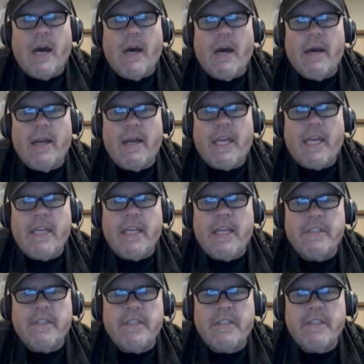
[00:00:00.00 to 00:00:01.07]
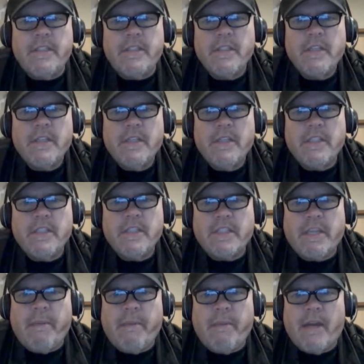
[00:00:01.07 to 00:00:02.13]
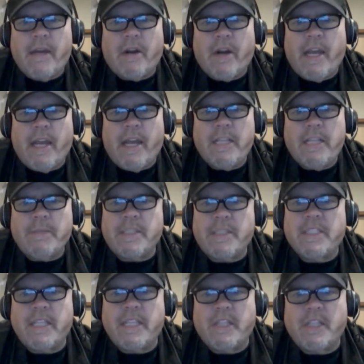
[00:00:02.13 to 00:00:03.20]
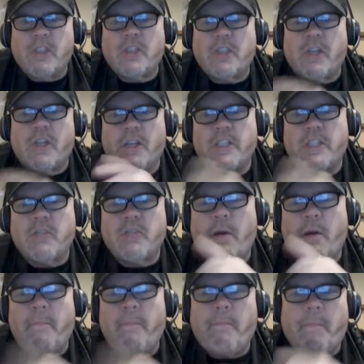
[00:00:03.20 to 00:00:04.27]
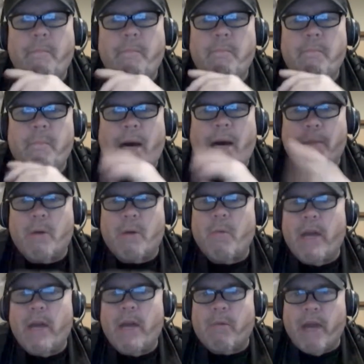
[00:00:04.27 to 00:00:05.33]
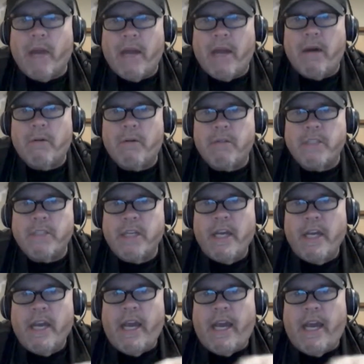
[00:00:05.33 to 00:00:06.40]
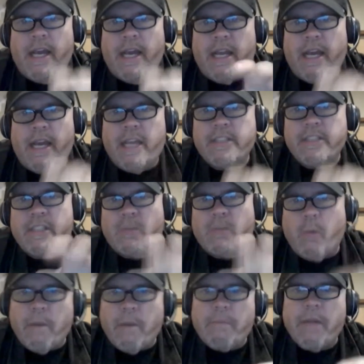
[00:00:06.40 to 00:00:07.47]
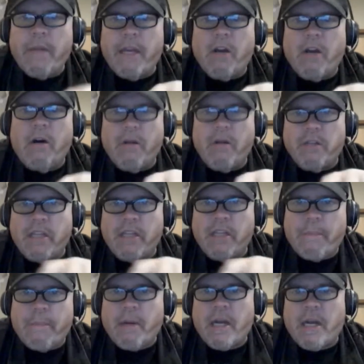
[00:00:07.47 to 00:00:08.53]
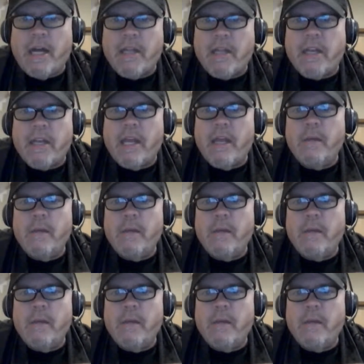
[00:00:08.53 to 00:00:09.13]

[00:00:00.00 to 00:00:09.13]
He is this commander, and he's been sent to turn this one bomber wing around. And he has this one plane called the Leper Colony,